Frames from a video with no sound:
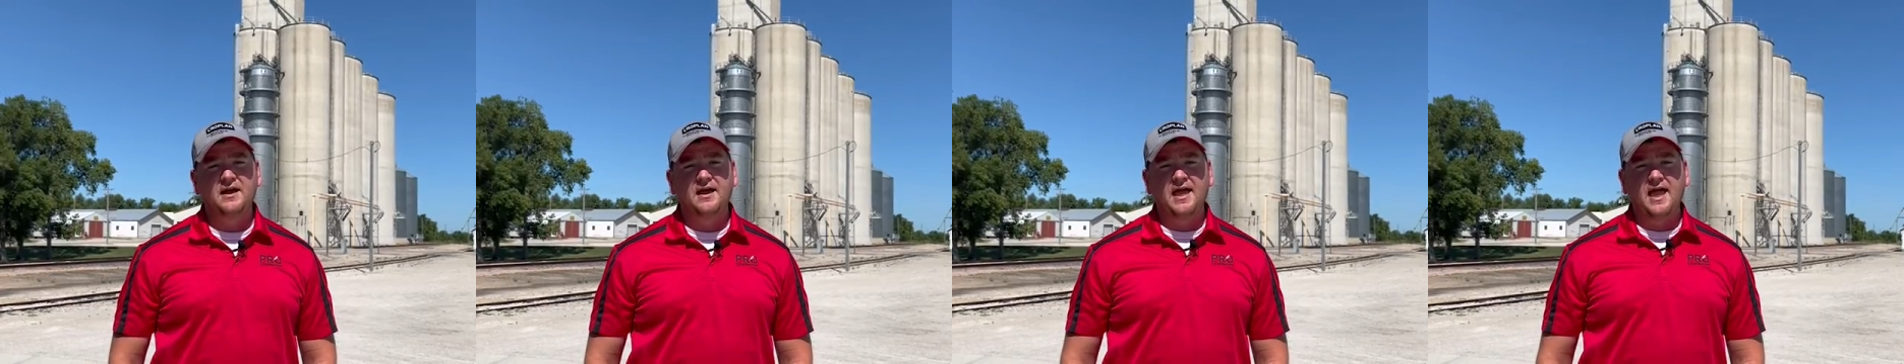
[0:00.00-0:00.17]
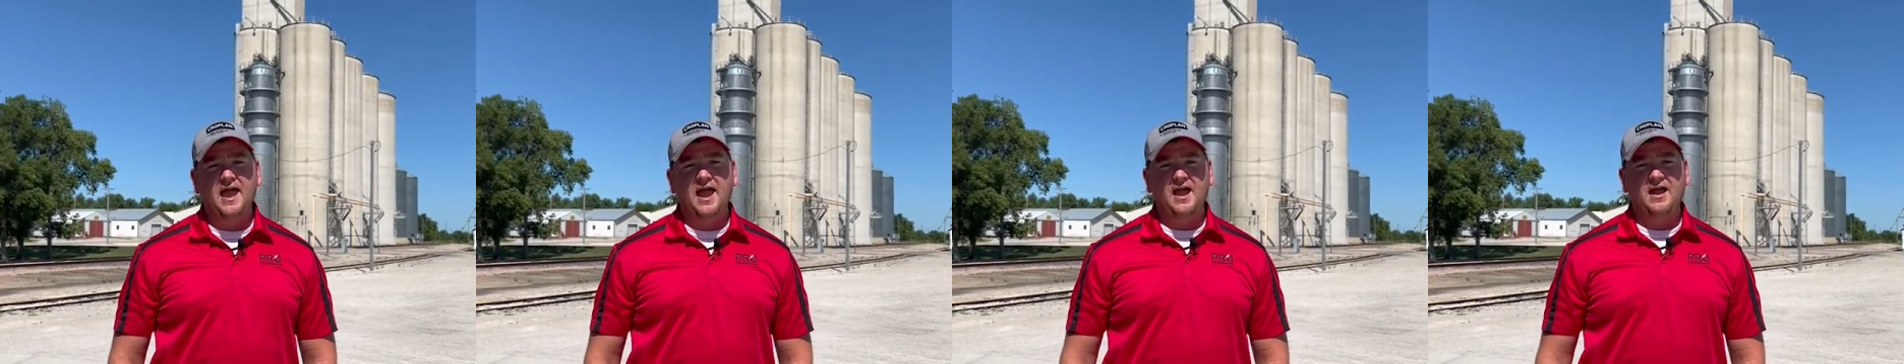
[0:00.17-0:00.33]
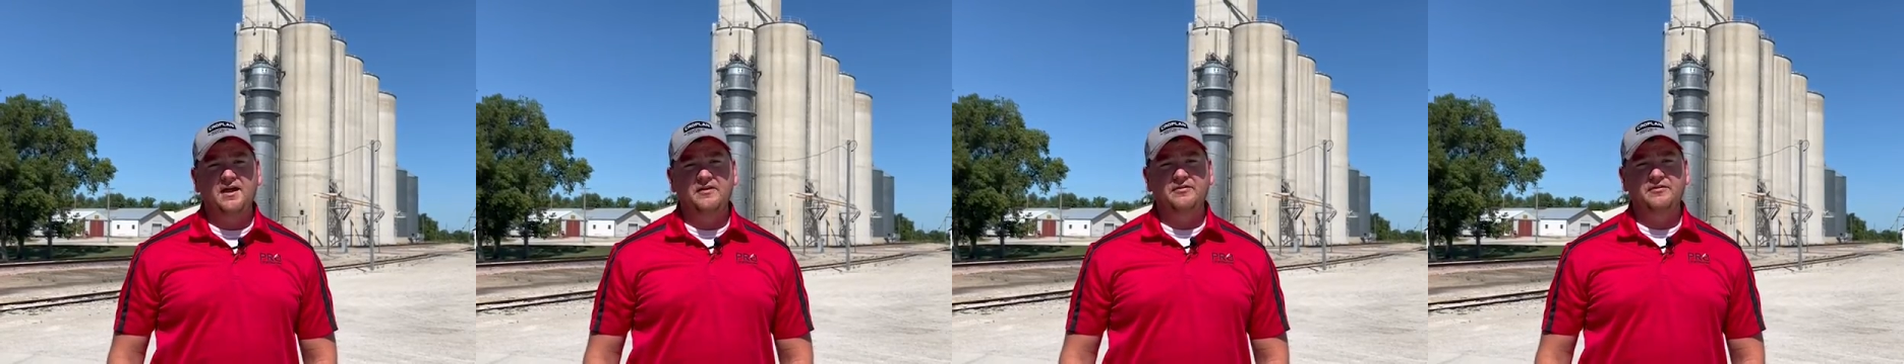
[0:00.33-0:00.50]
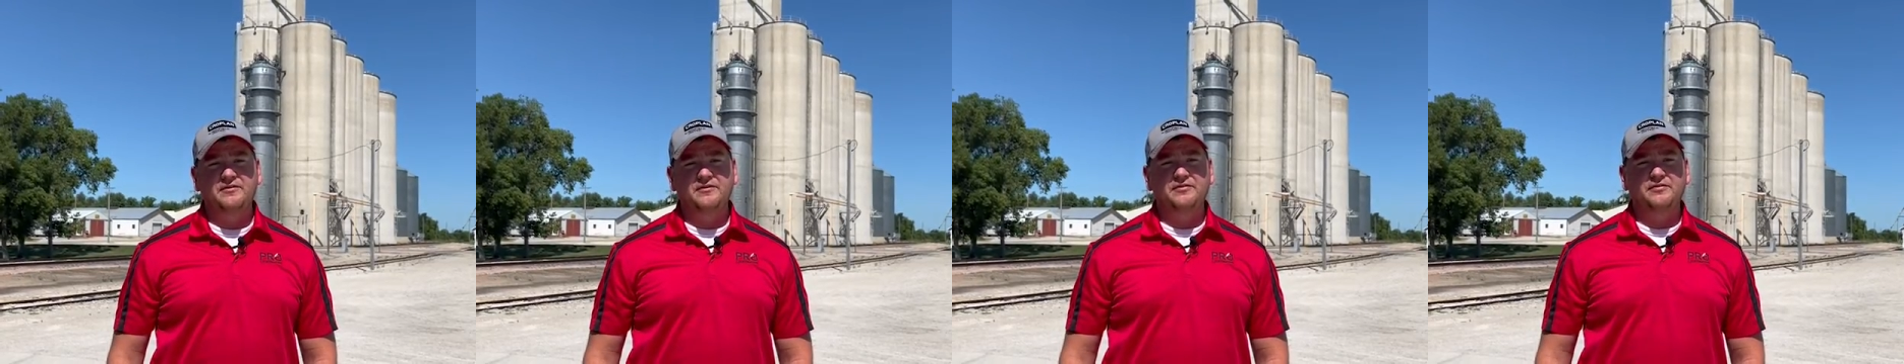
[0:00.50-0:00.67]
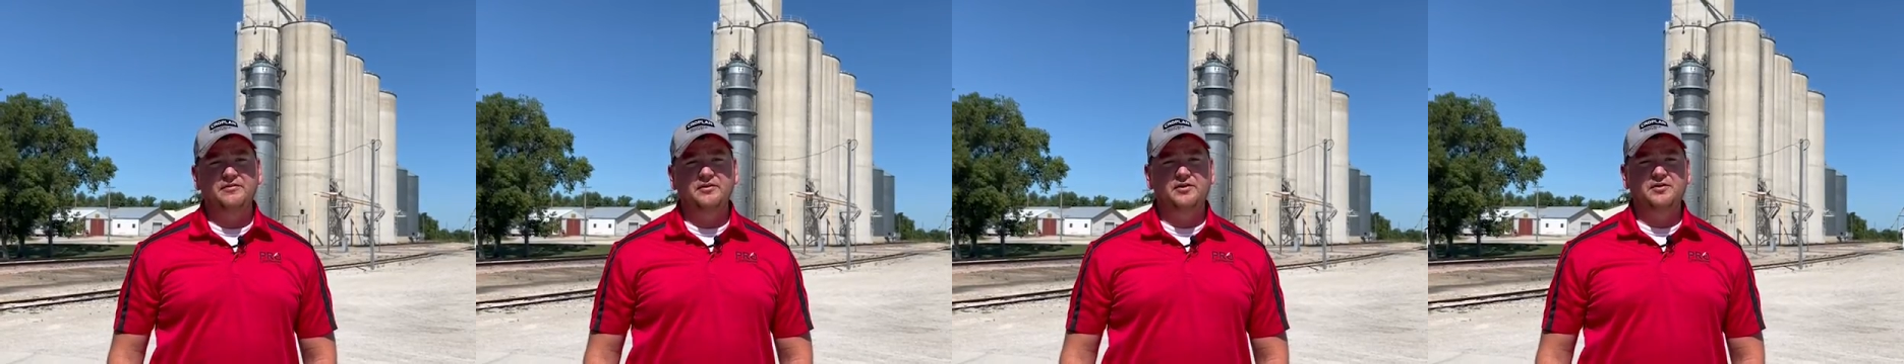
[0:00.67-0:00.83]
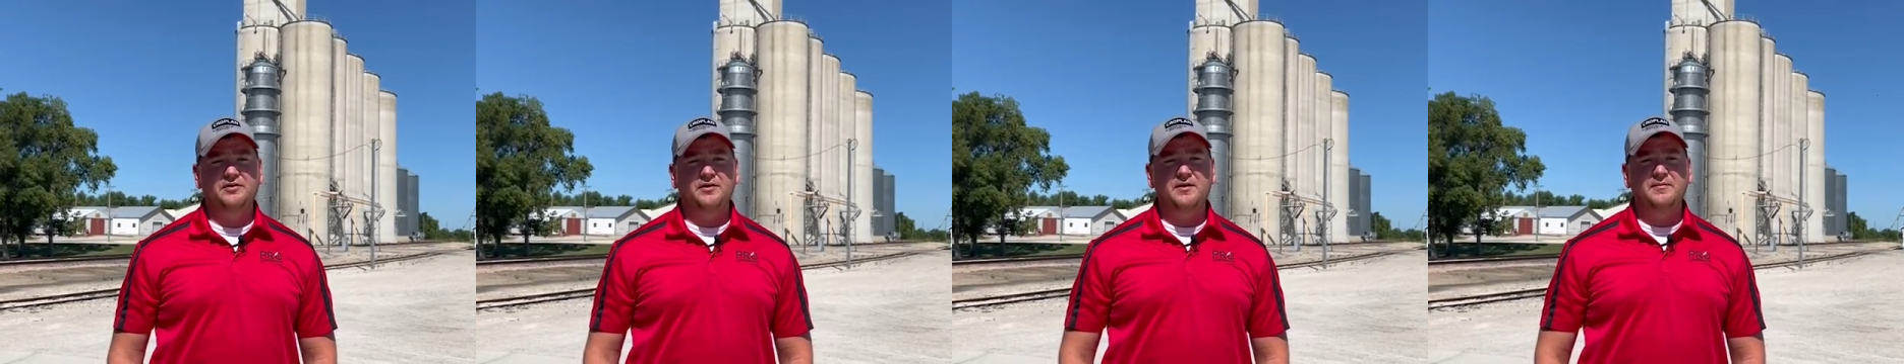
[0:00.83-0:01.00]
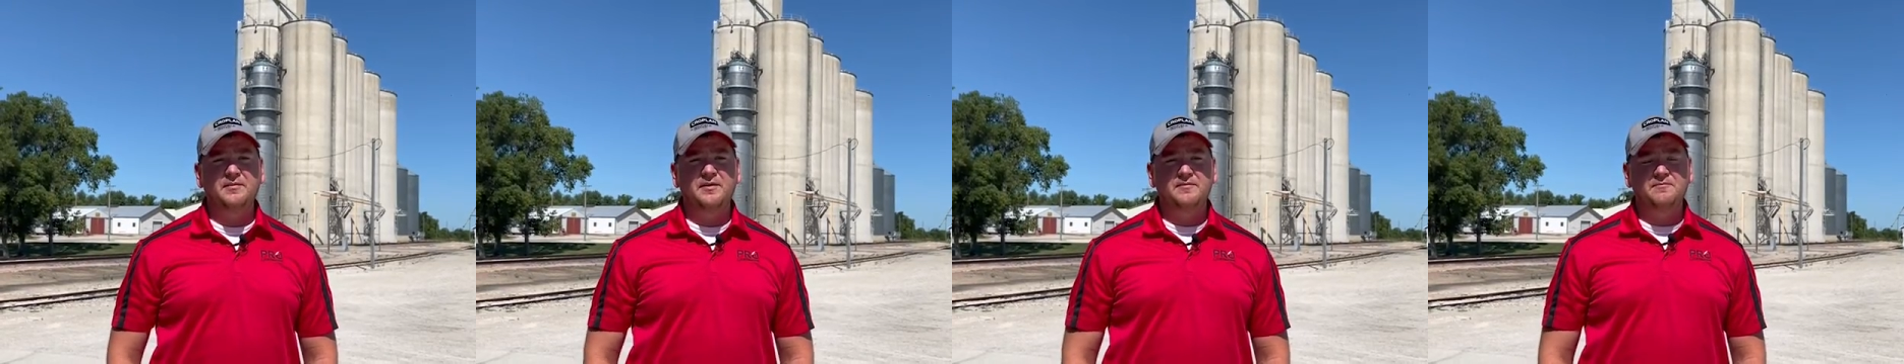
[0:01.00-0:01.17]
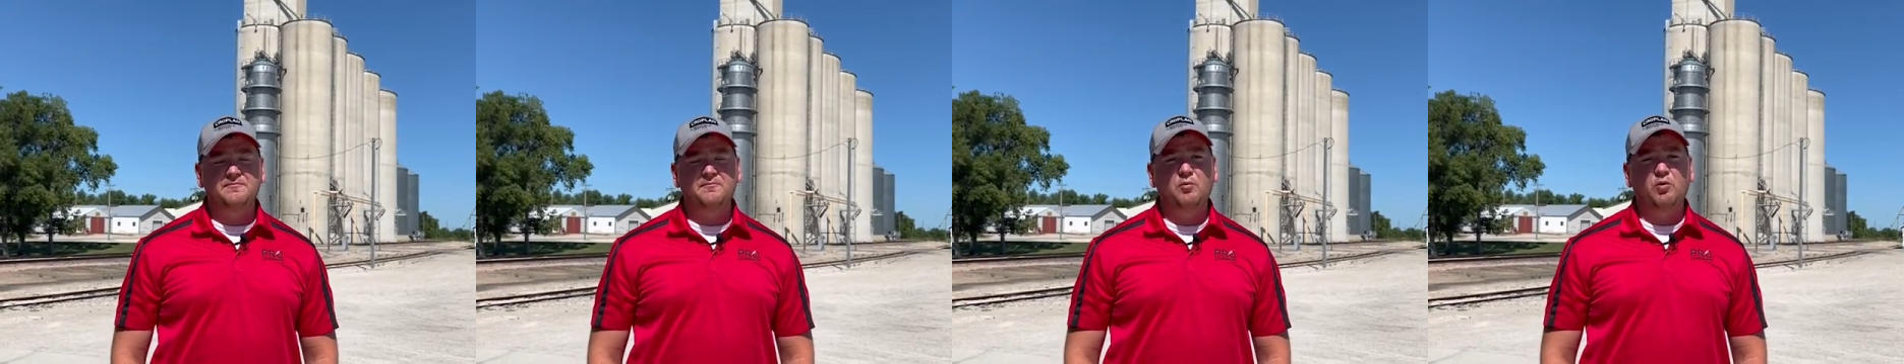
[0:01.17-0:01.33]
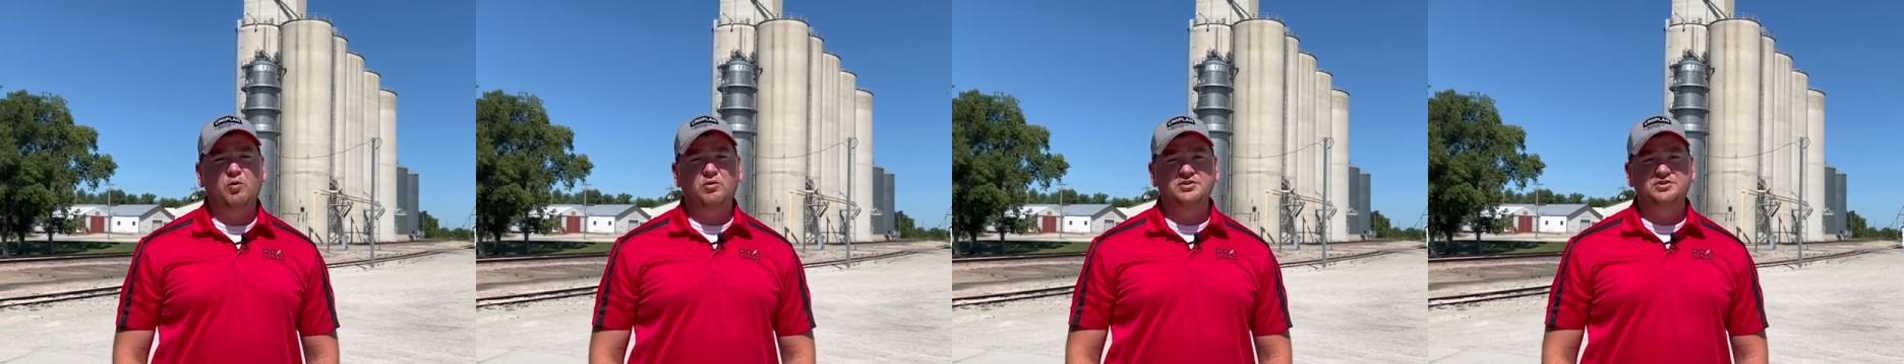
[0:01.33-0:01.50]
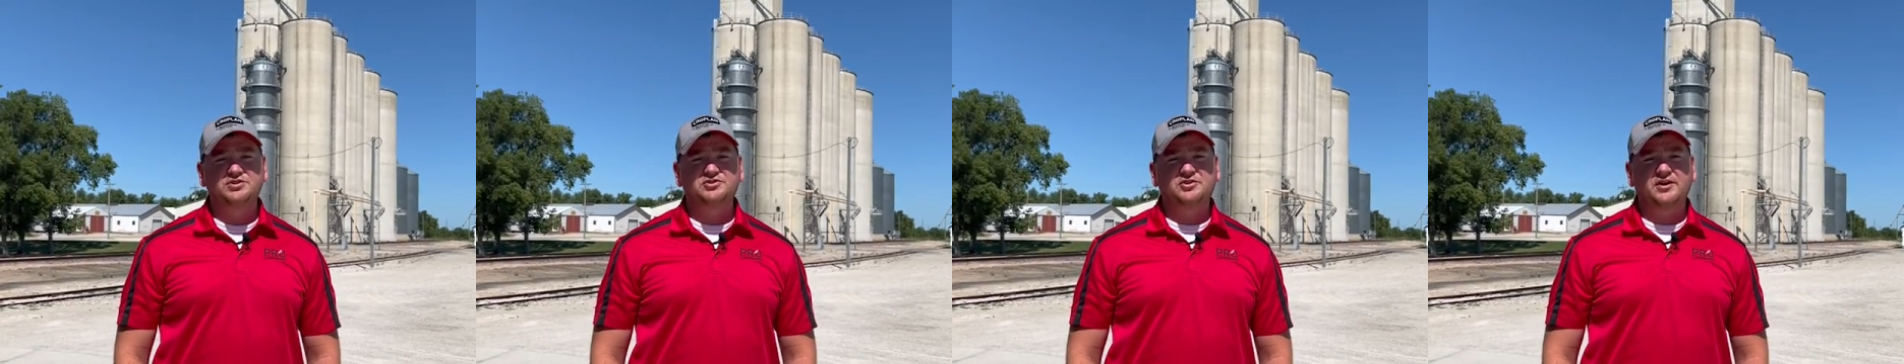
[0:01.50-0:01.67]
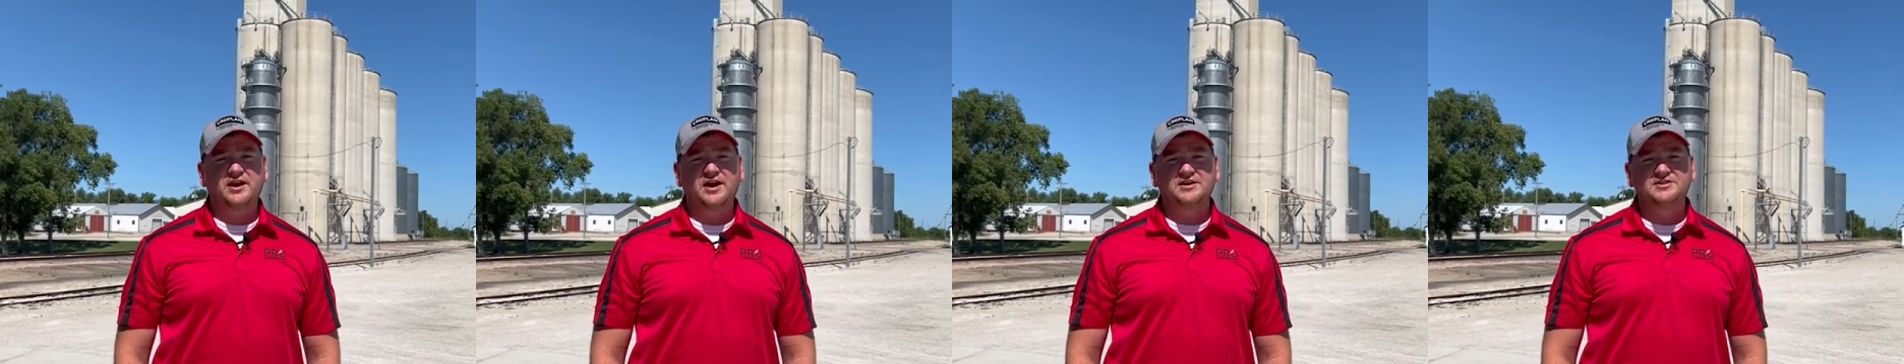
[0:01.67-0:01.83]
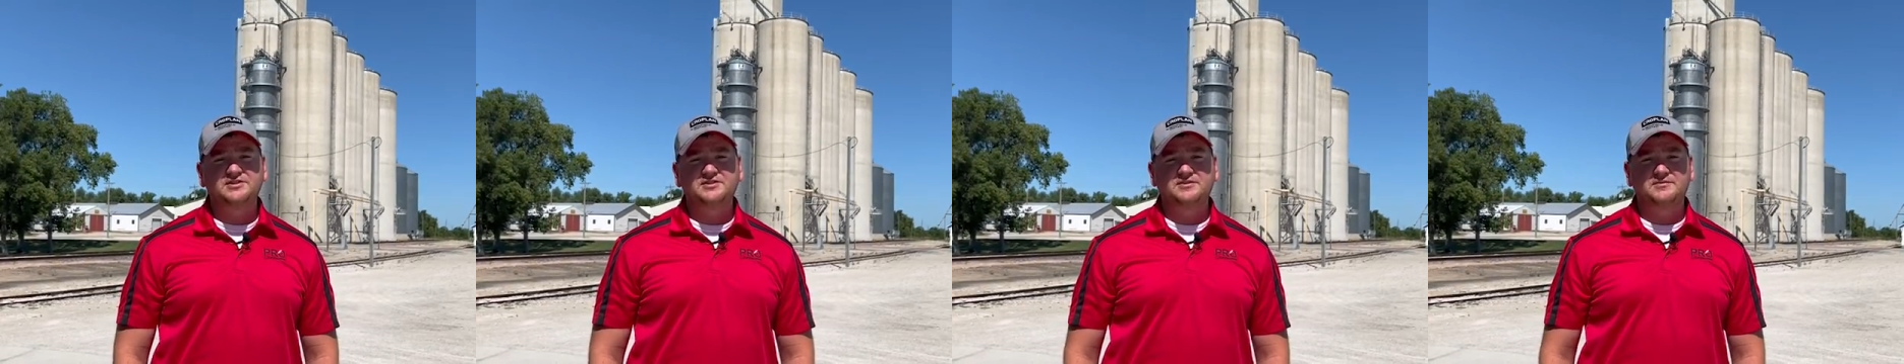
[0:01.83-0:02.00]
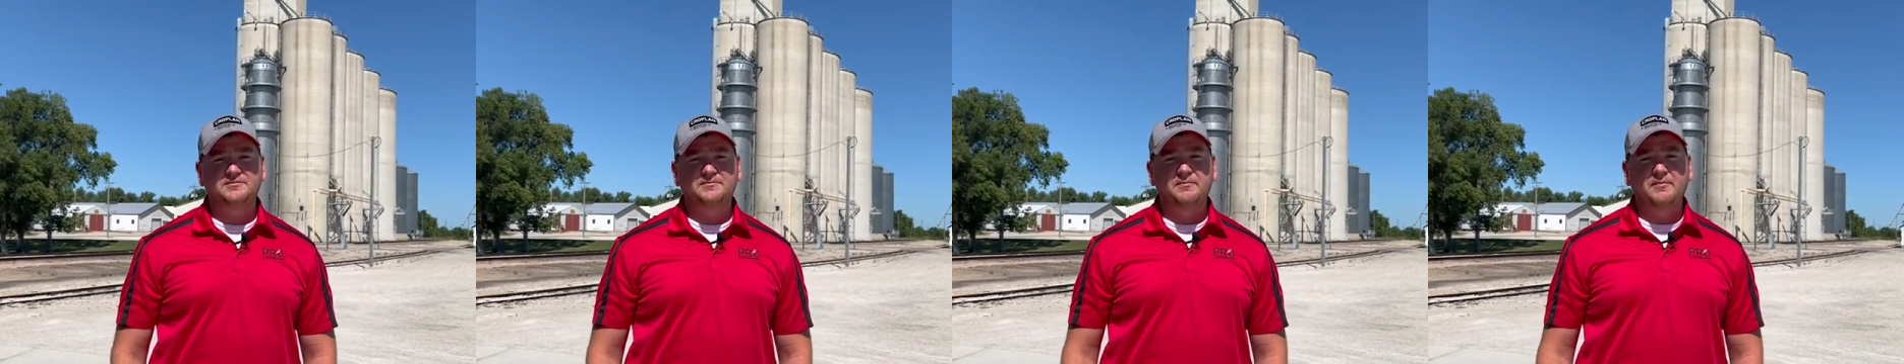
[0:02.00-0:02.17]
and they're going to be more stressed